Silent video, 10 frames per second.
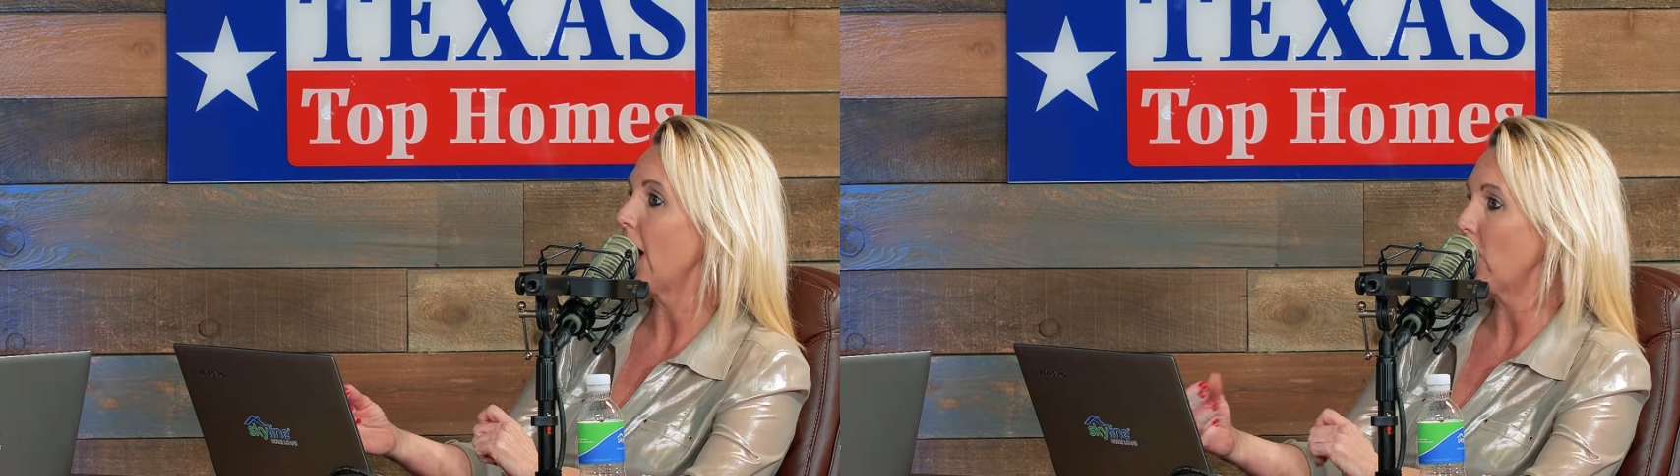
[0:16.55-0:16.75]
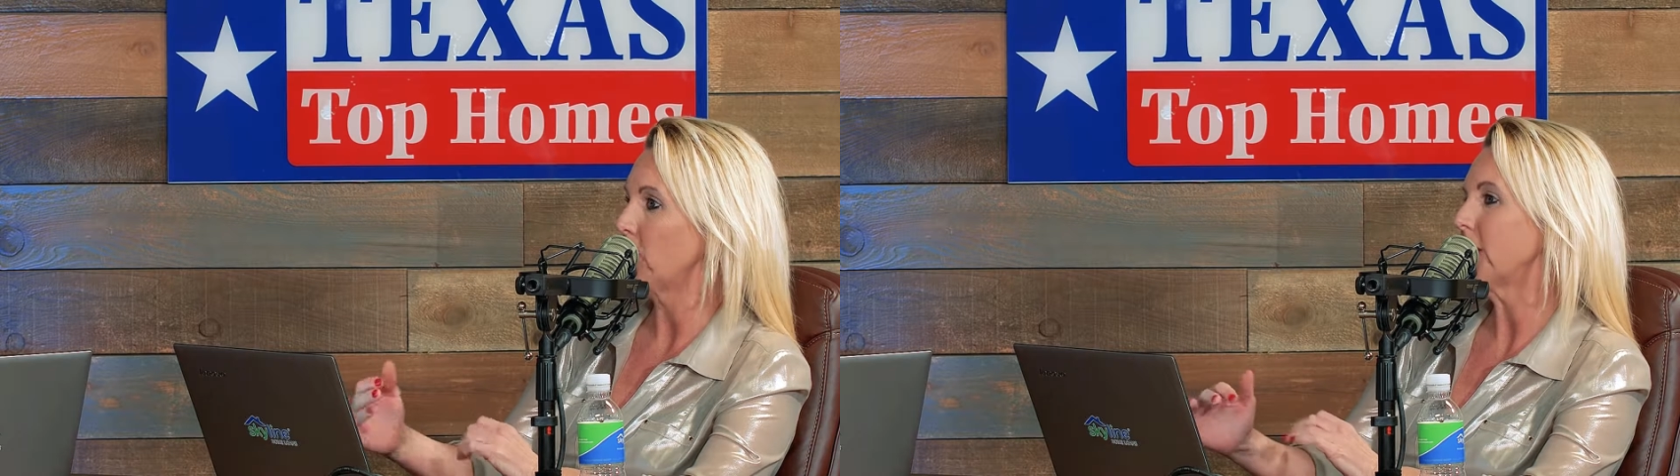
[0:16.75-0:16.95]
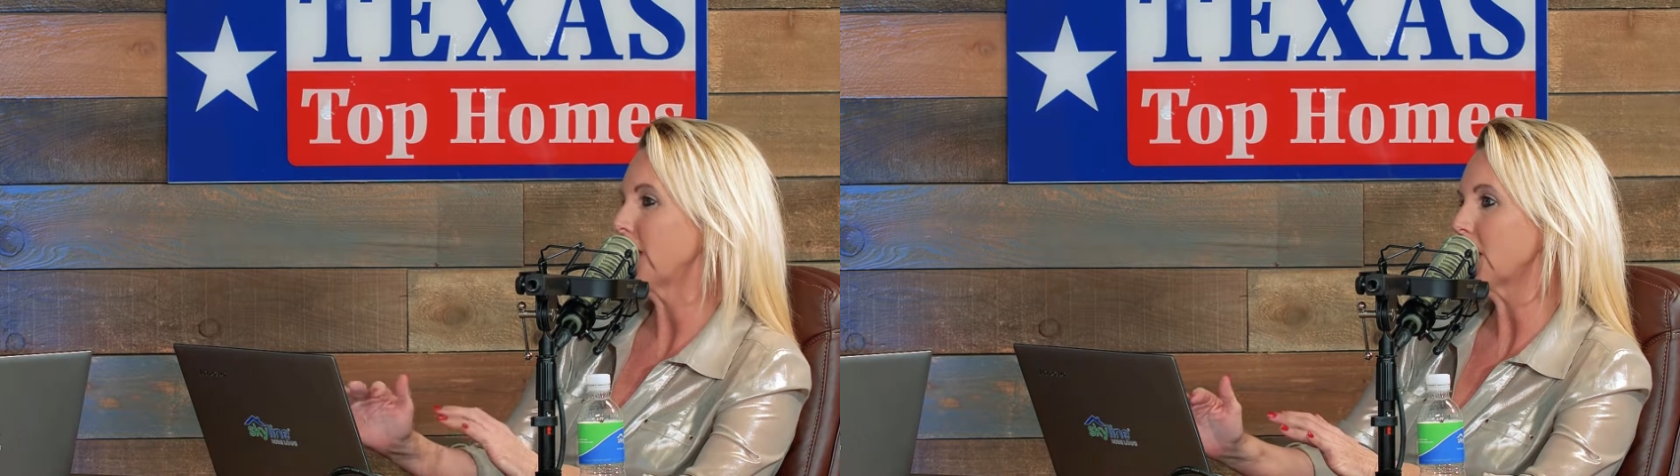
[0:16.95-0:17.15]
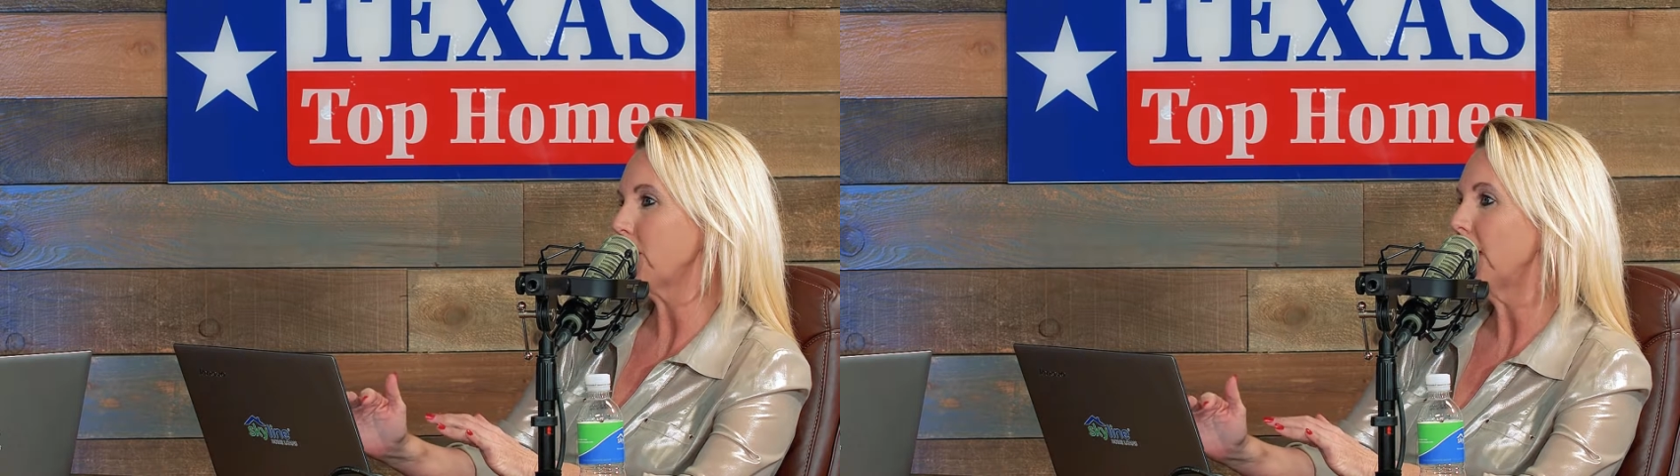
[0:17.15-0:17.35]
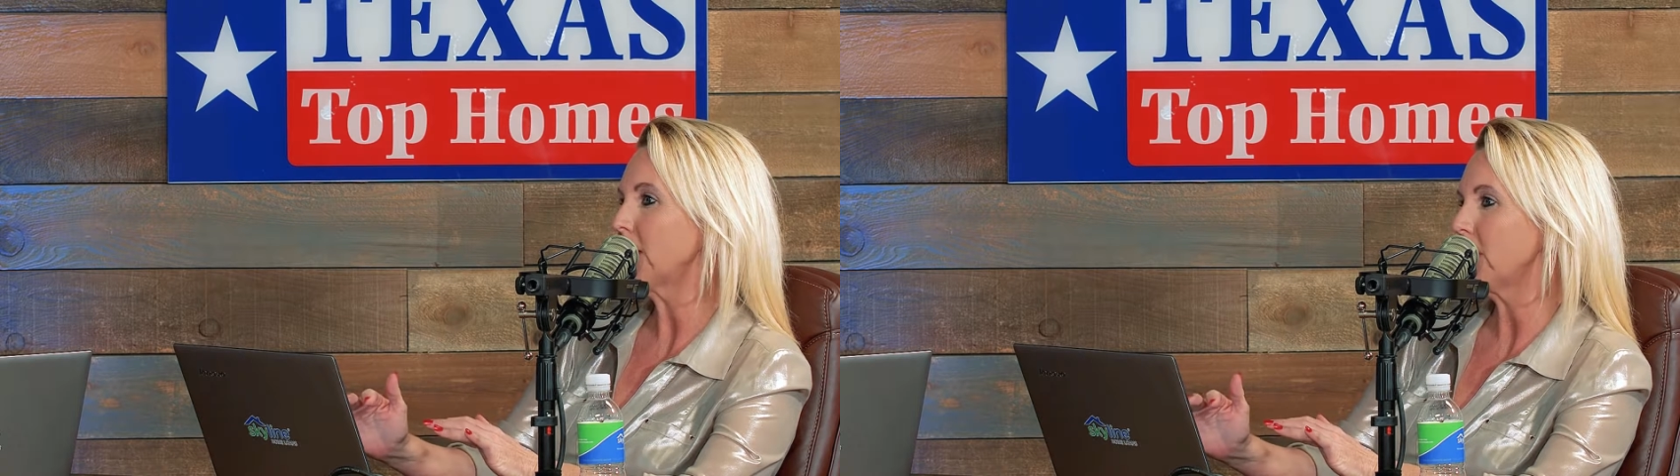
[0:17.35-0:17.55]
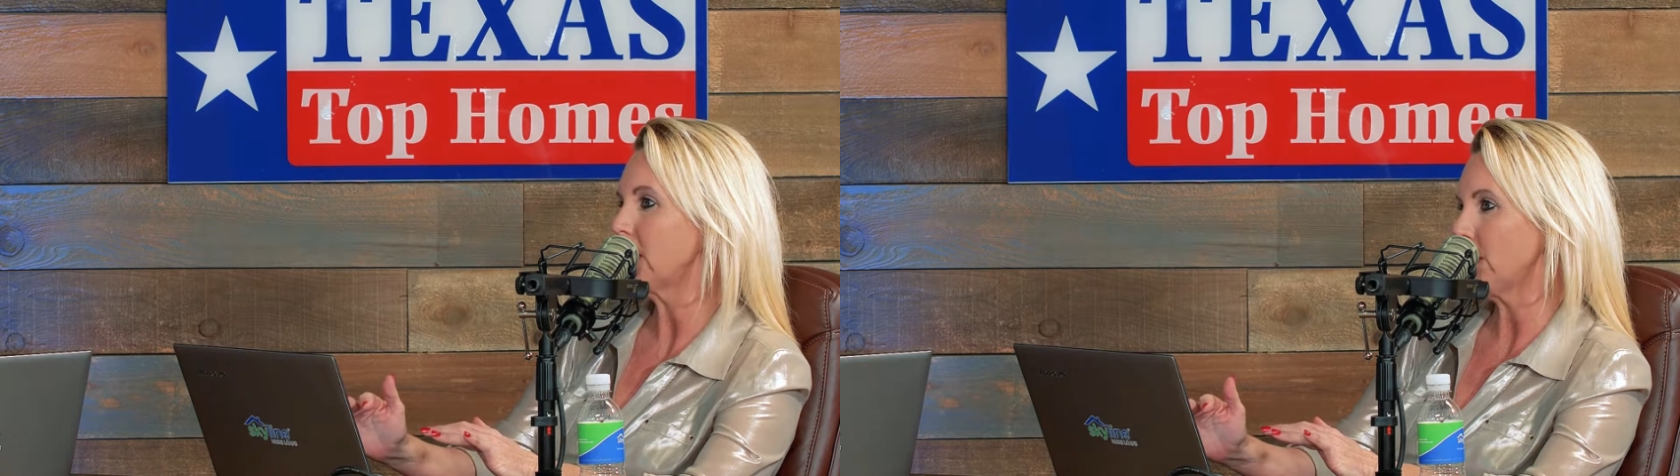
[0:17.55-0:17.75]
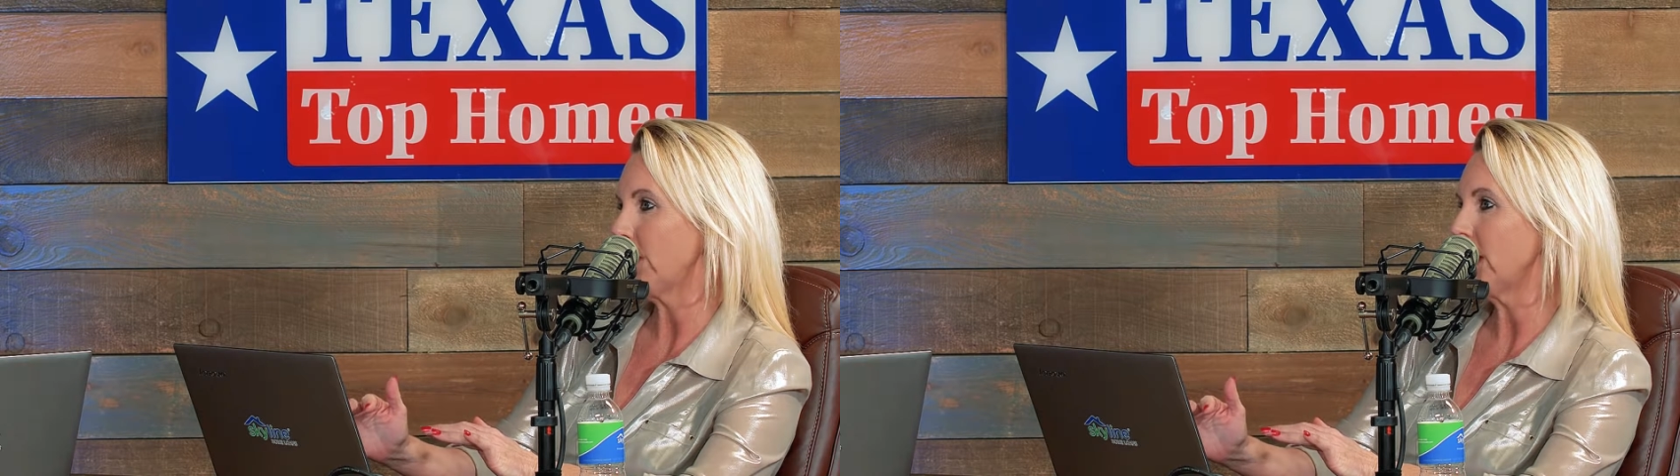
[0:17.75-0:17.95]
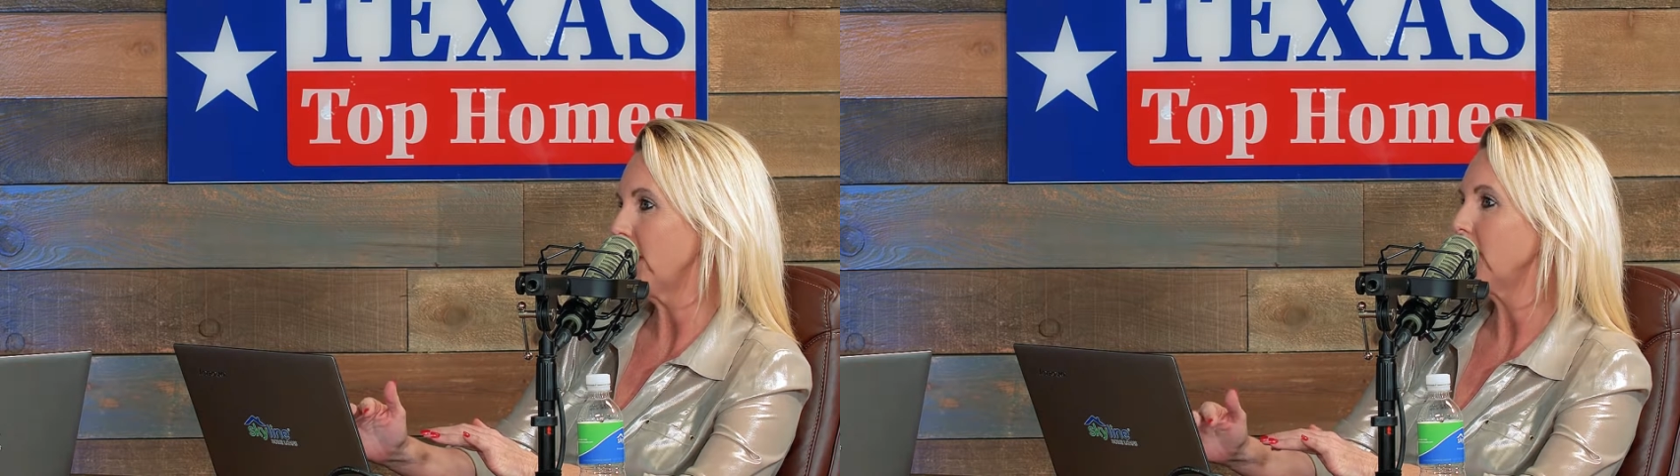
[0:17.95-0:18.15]
I would expect to
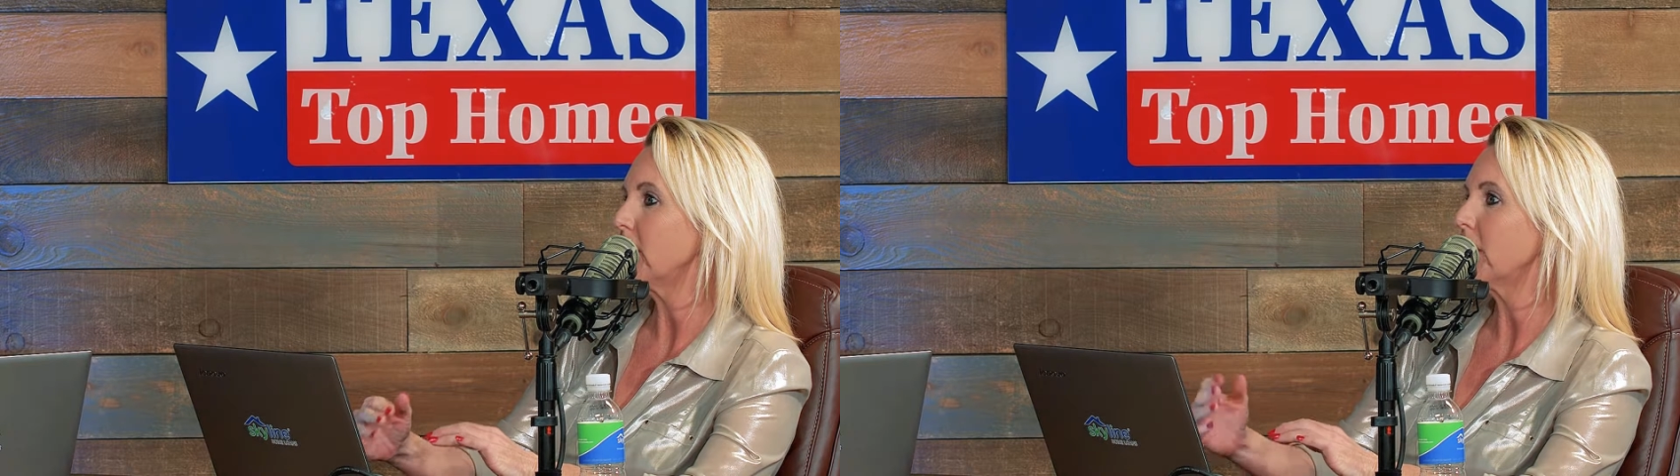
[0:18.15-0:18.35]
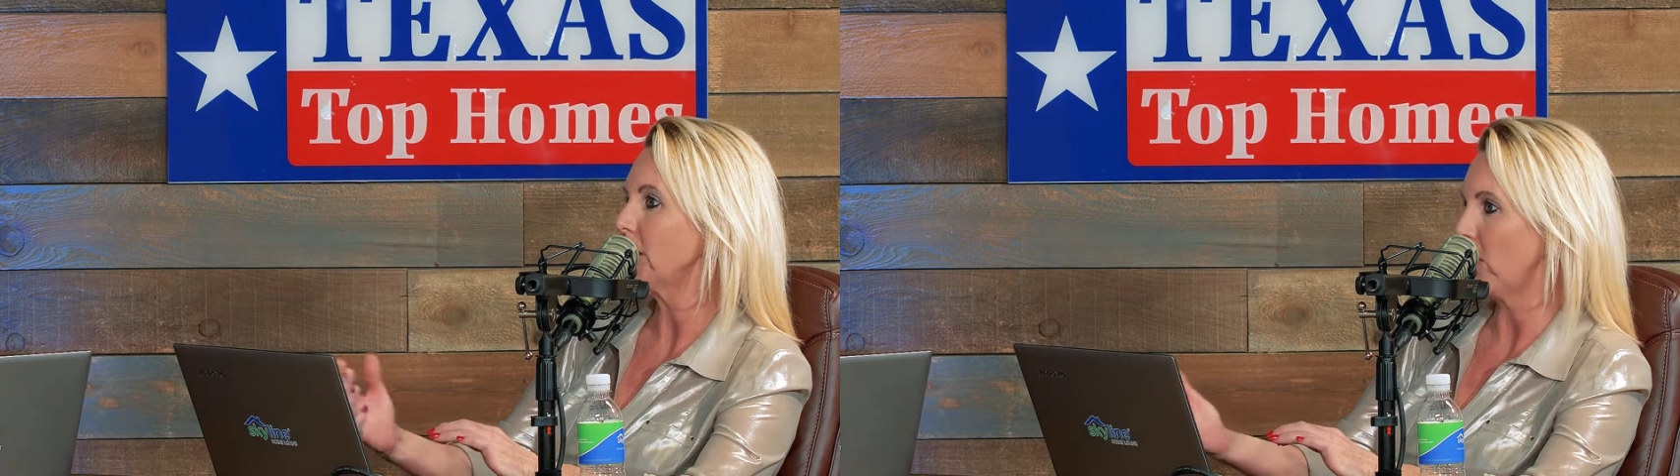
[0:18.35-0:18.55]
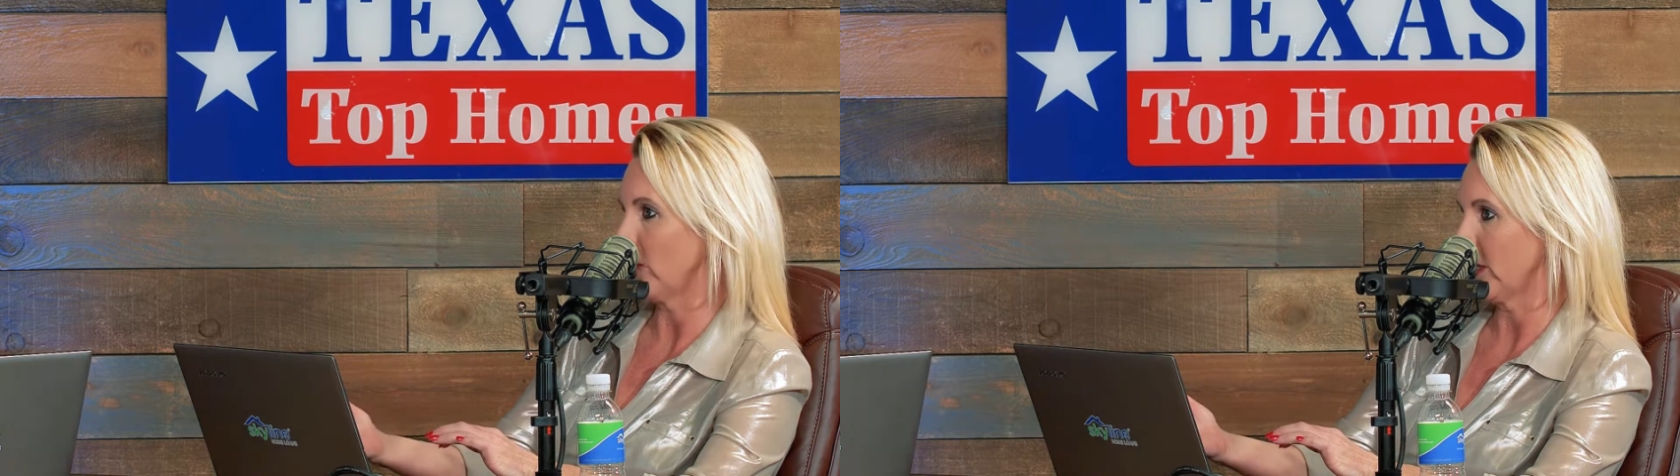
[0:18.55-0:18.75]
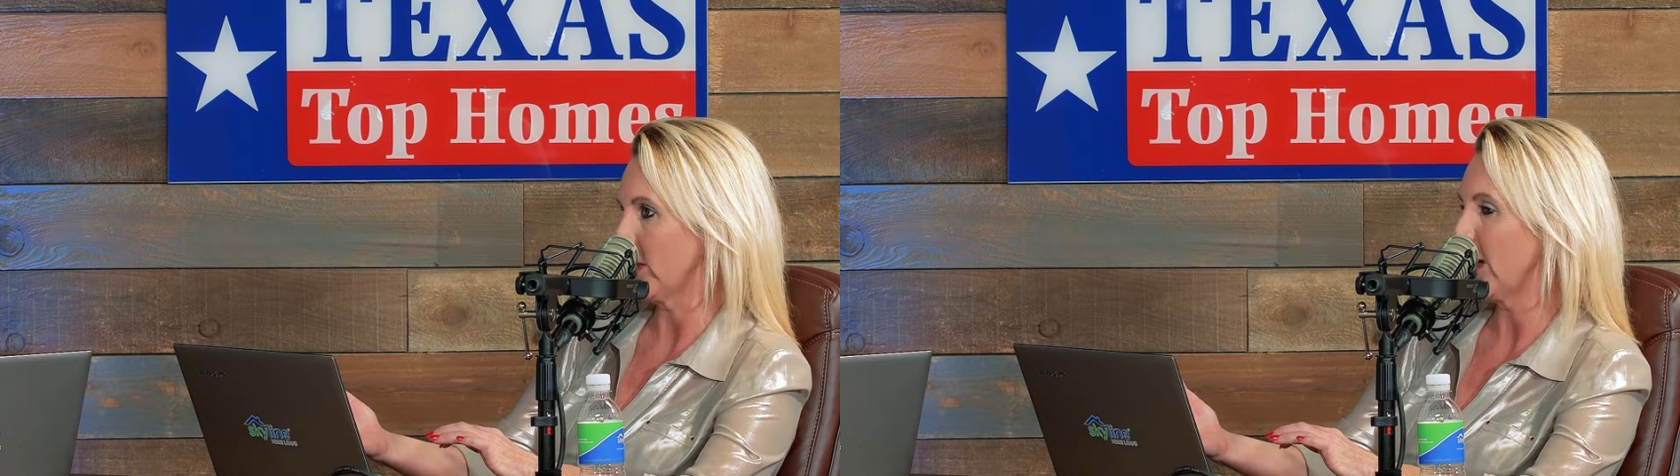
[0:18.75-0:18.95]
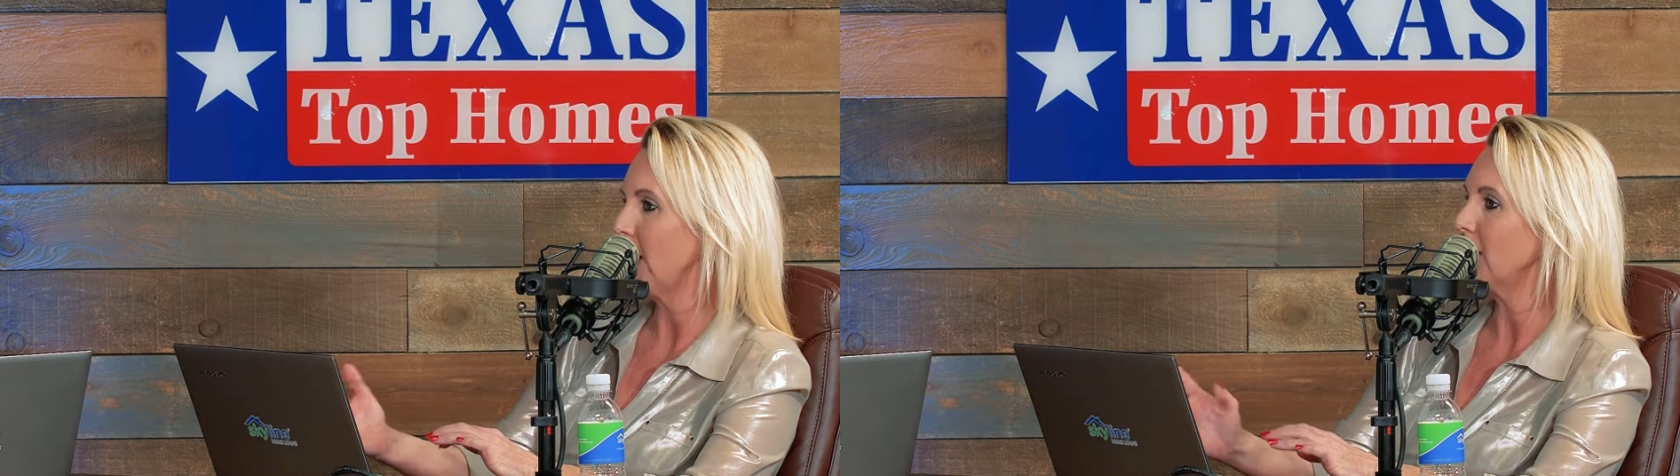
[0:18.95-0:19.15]
spend on,